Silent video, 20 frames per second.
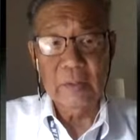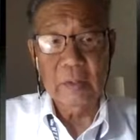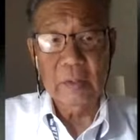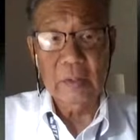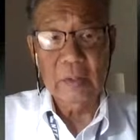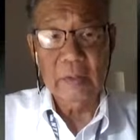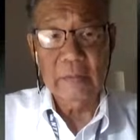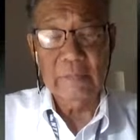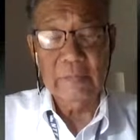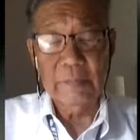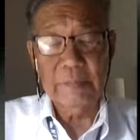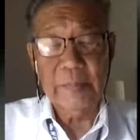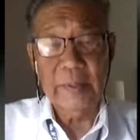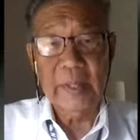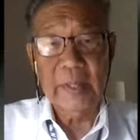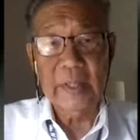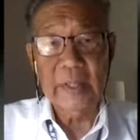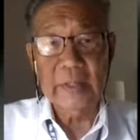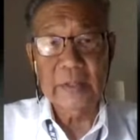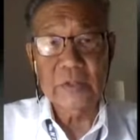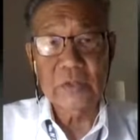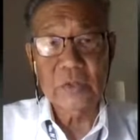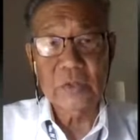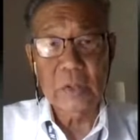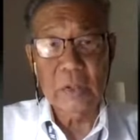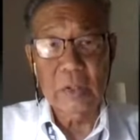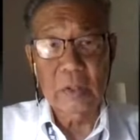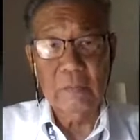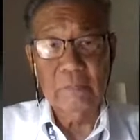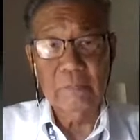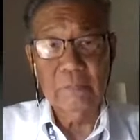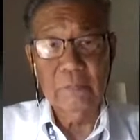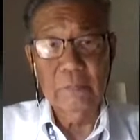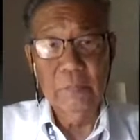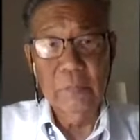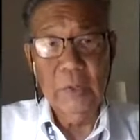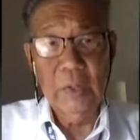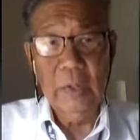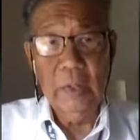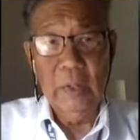the, of the pad itself.
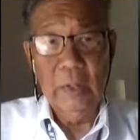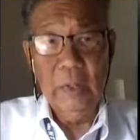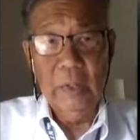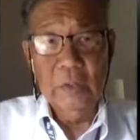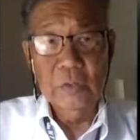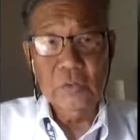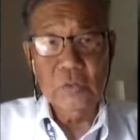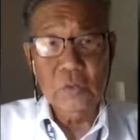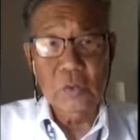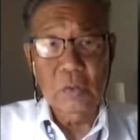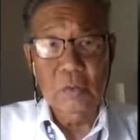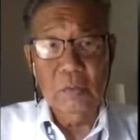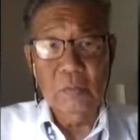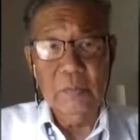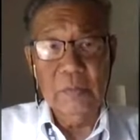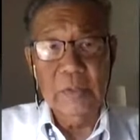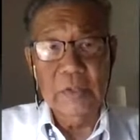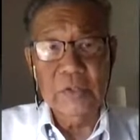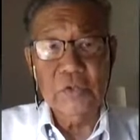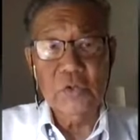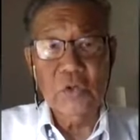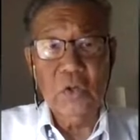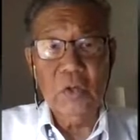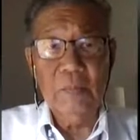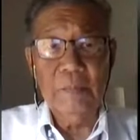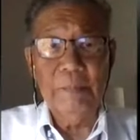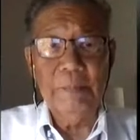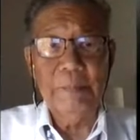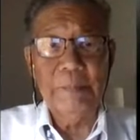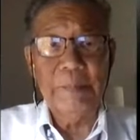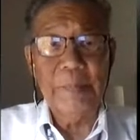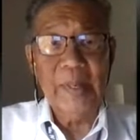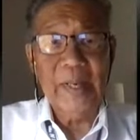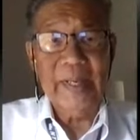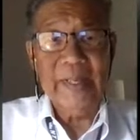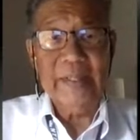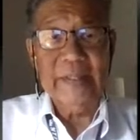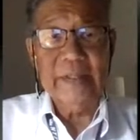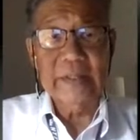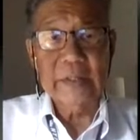So the term
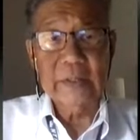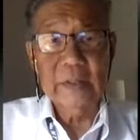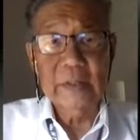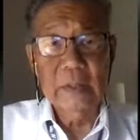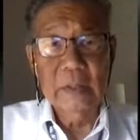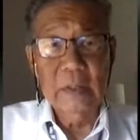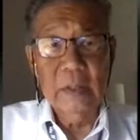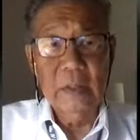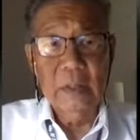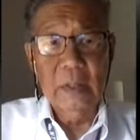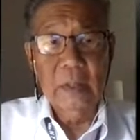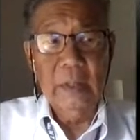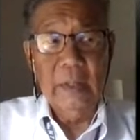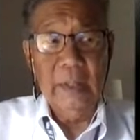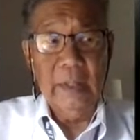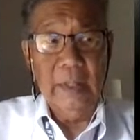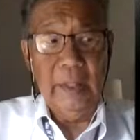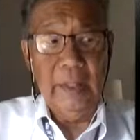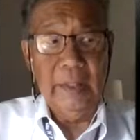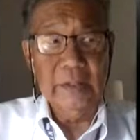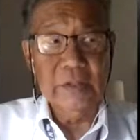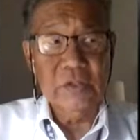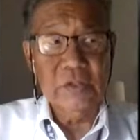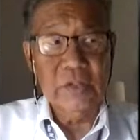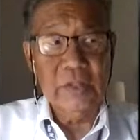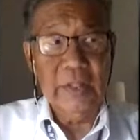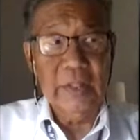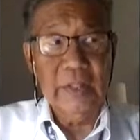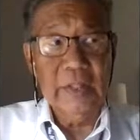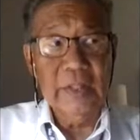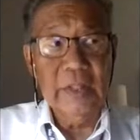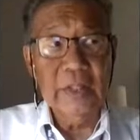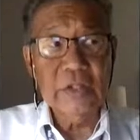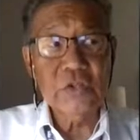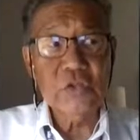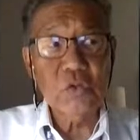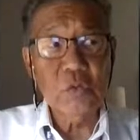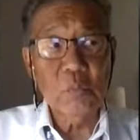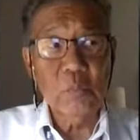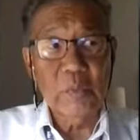bite is the
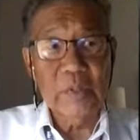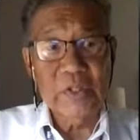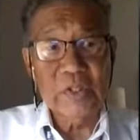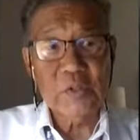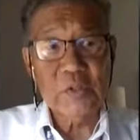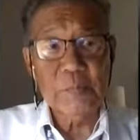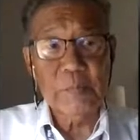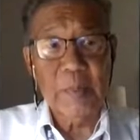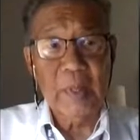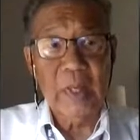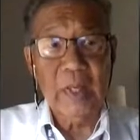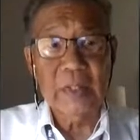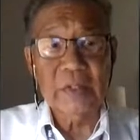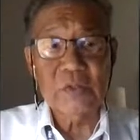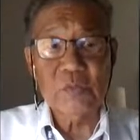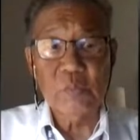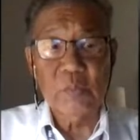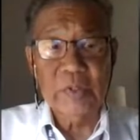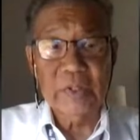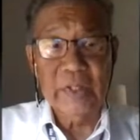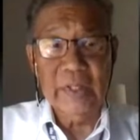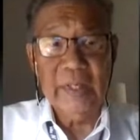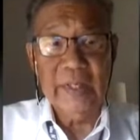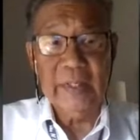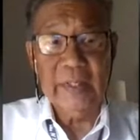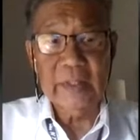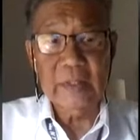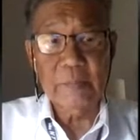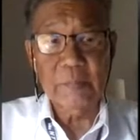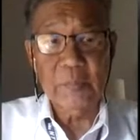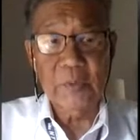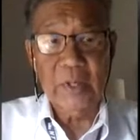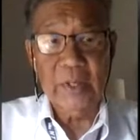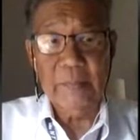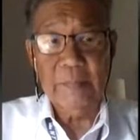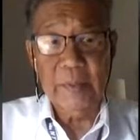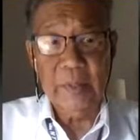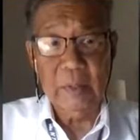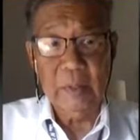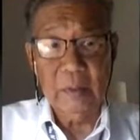initial response when you hit the
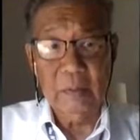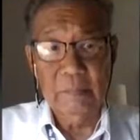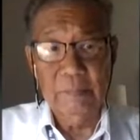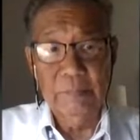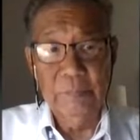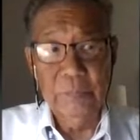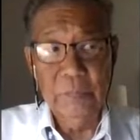brake pedal.